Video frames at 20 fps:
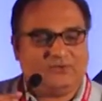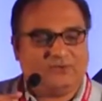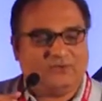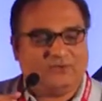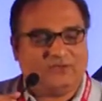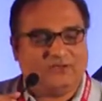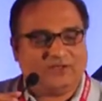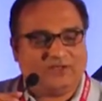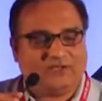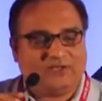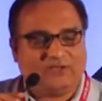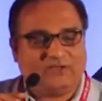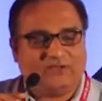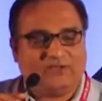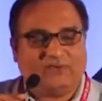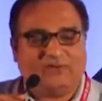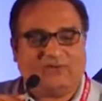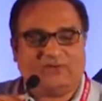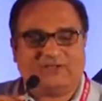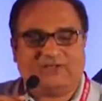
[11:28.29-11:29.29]
urinary
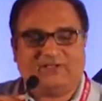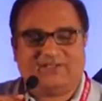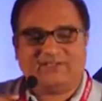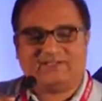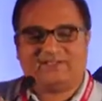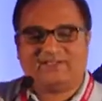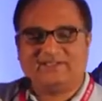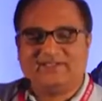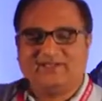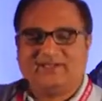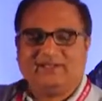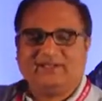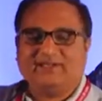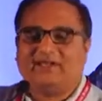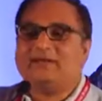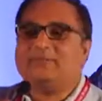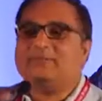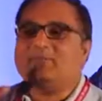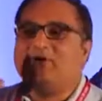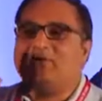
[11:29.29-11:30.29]
incontinence
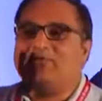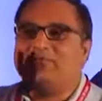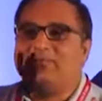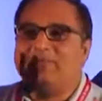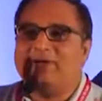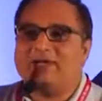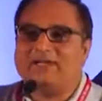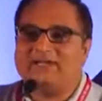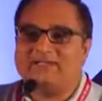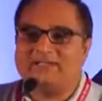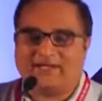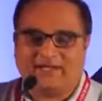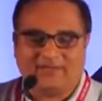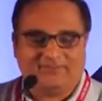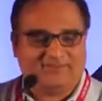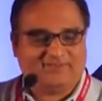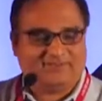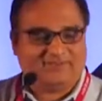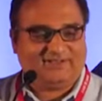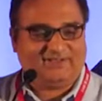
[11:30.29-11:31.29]
can be of many
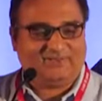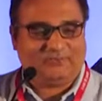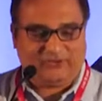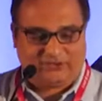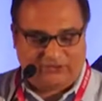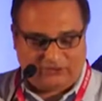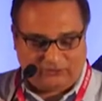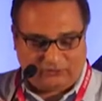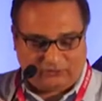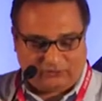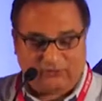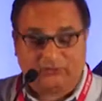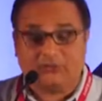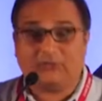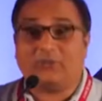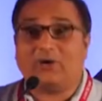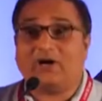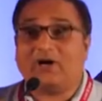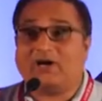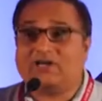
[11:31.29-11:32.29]
types, which I told you.